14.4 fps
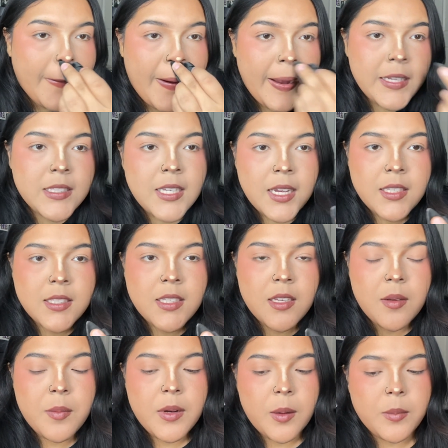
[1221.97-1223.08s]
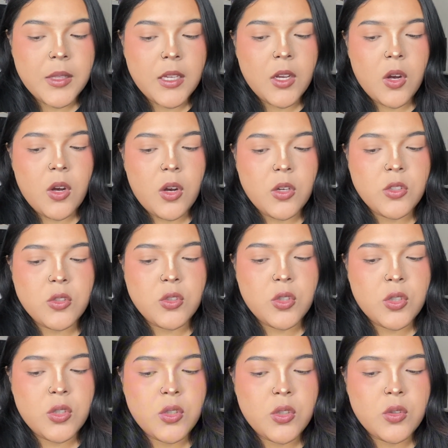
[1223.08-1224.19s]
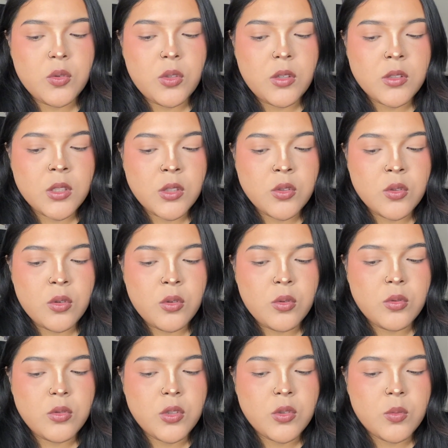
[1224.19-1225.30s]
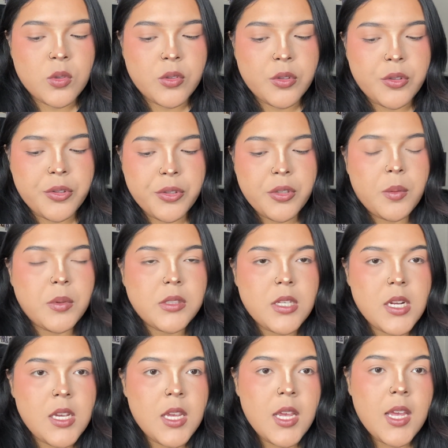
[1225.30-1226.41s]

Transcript: I text him and I'm like, I was like, so just wondering, are you coming today?